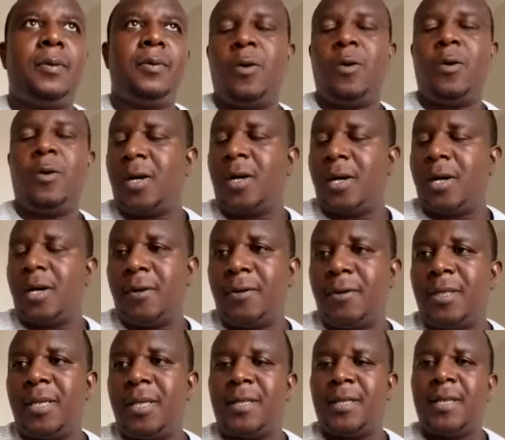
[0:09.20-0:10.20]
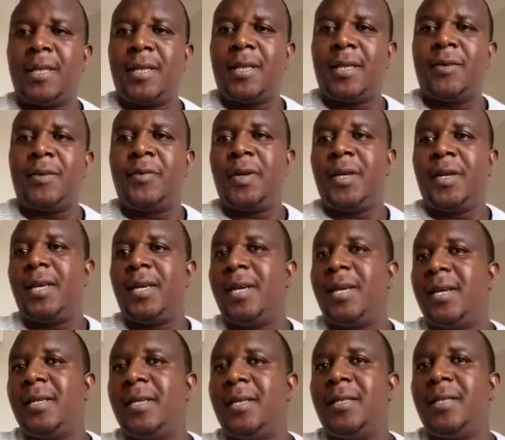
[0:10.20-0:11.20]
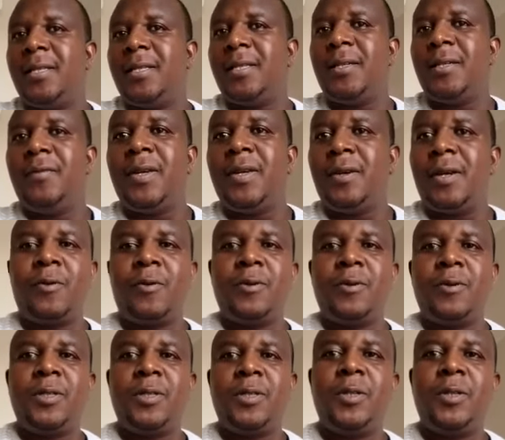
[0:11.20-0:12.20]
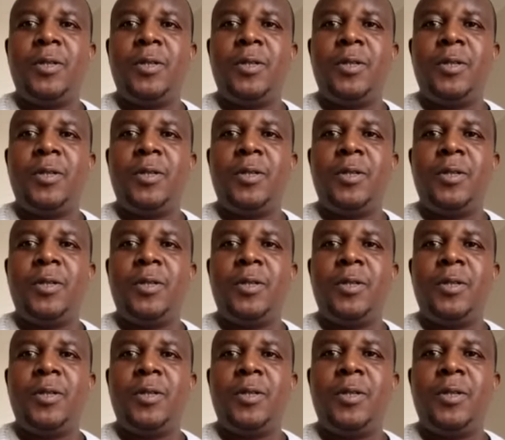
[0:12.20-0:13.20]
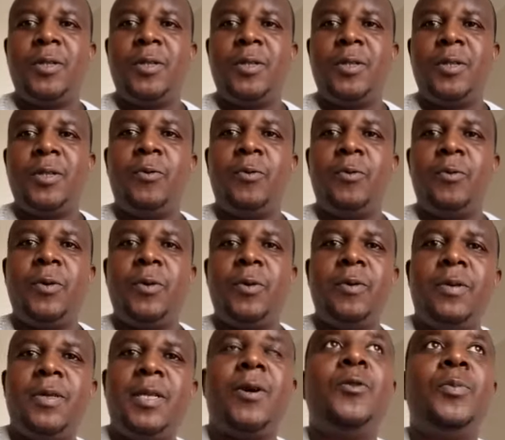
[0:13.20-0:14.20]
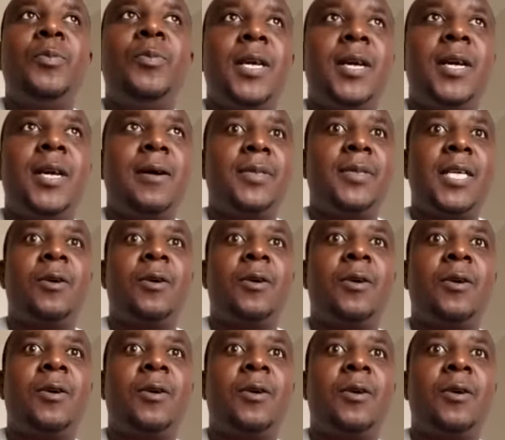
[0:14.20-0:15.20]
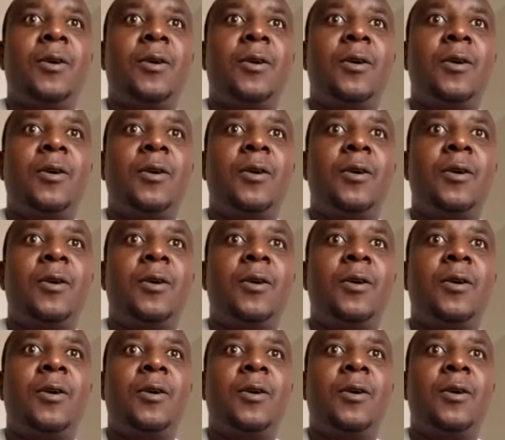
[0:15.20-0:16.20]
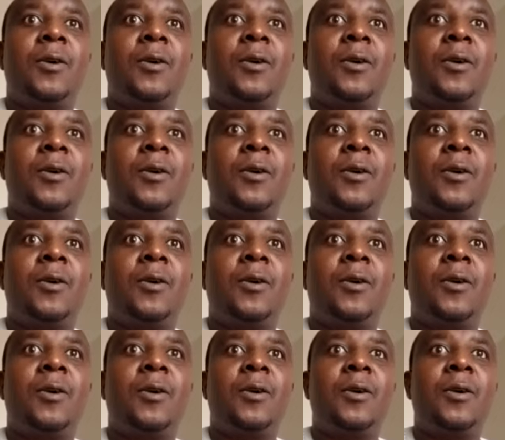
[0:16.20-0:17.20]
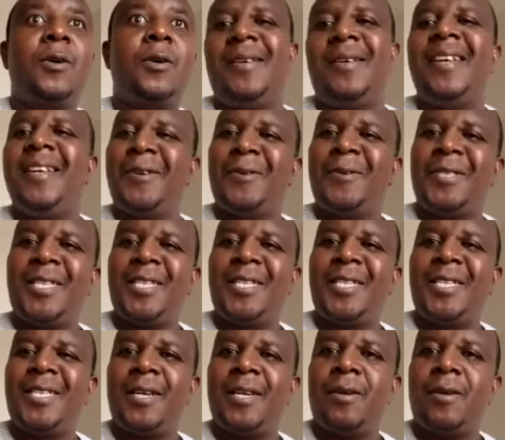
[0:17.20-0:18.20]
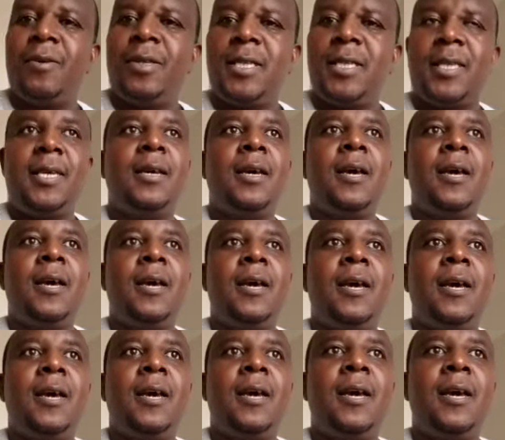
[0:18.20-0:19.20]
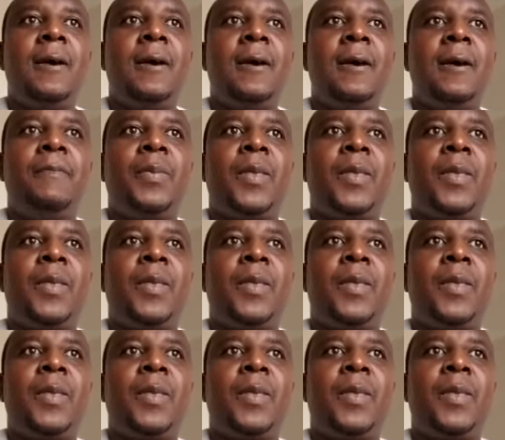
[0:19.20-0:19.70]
locals, South Africans, even across the world, they want to become psychologists, especially clinical psychologists. I think